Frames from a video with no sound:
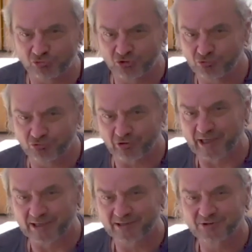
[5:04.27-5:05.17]
do
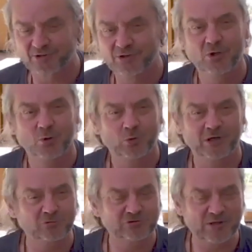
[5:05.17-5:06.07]
that
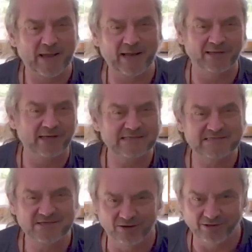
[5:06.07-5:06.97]
will depend
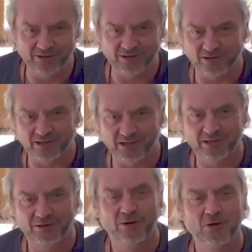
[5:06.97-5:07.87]
entirely
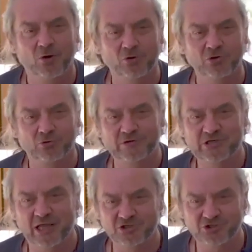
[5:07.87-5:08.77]
on your
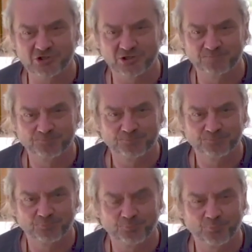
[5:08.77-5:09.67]
intention.
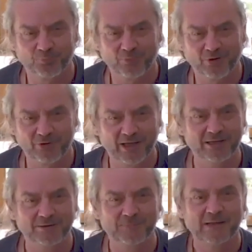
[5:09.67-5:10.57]
Okay?
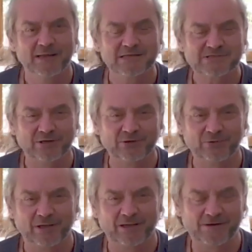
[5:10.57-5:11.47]

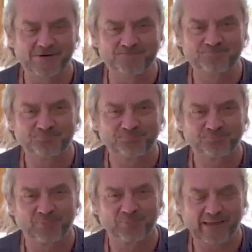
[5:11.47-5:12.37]
So
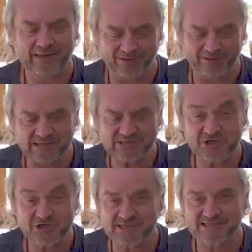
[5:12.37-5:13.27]

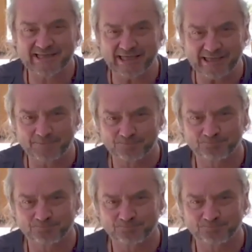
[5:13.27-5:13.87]
intention is key.